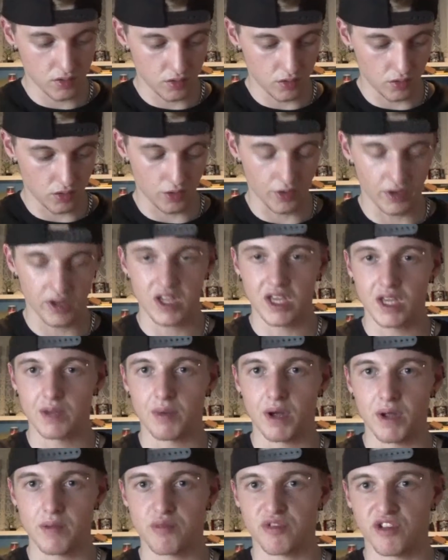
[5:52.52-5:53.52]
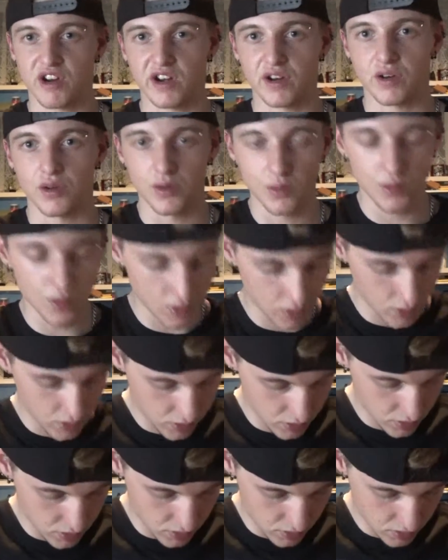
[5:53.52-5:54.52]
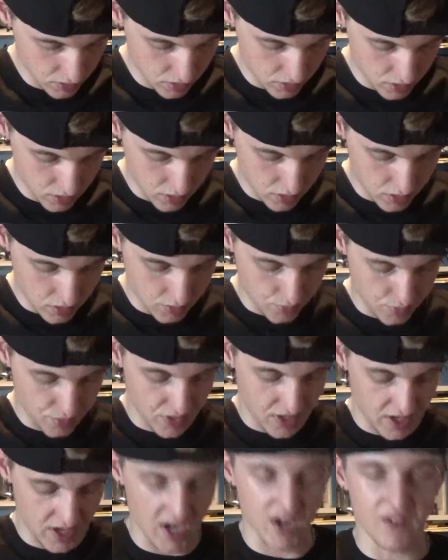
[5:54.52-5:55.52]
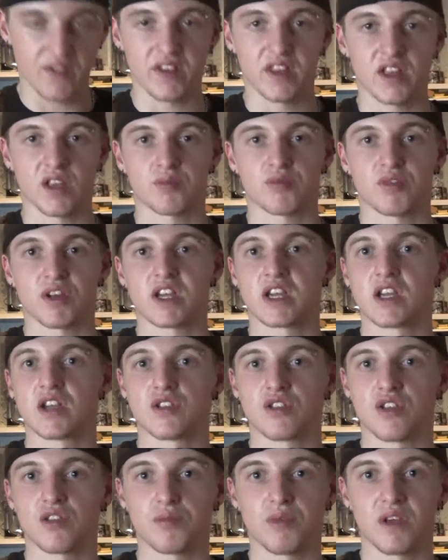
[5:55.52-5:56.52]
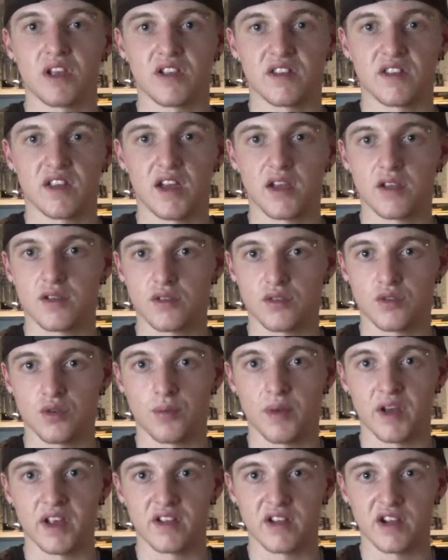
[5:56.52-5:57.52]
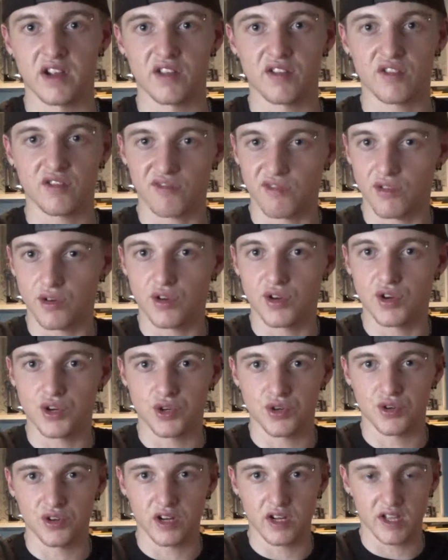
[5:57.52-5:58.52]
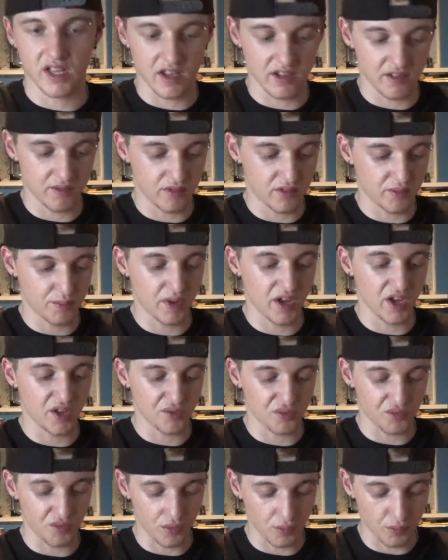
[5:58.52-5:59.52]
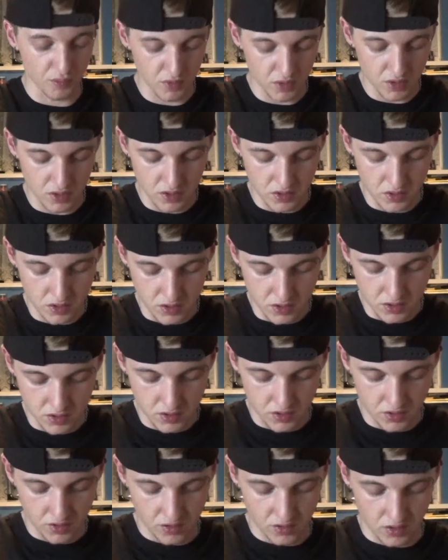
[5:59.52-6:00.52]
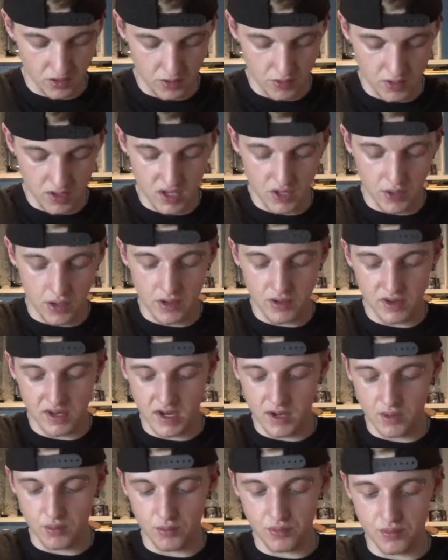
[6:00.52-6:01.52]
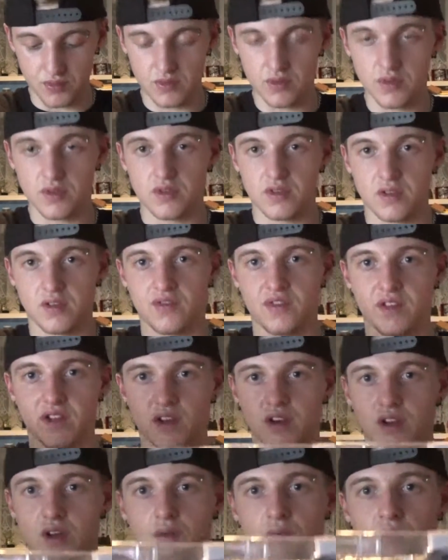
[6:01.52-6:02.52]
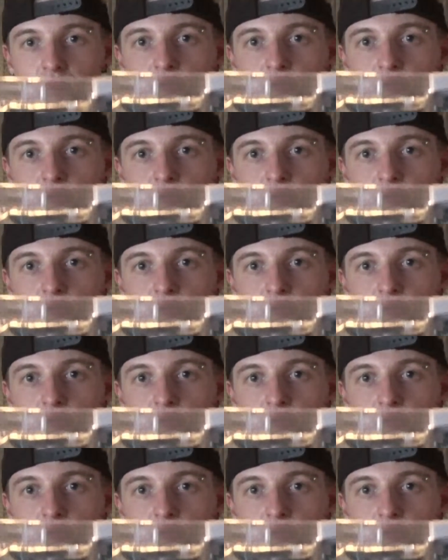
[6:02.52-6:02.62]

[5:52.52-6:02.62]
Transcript: on eBay brand new. But if it does break, it just means that you're basically screwed because you're not going to get spares for them. So anyway, now the thing I like with